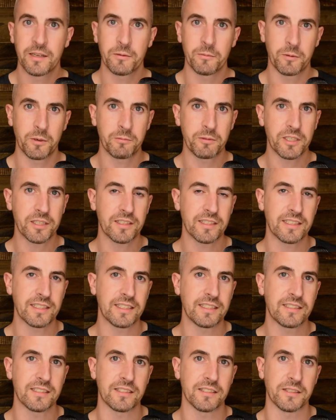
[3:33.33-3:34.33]
What we're going to
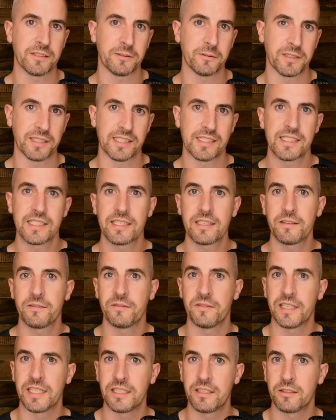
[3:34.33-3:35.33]
need to do is take a
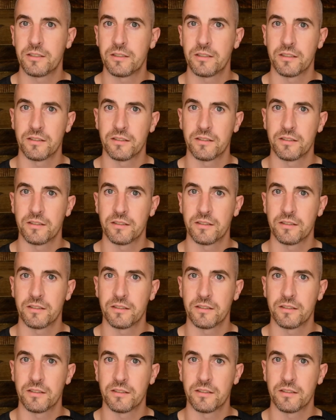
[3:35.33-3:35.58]
video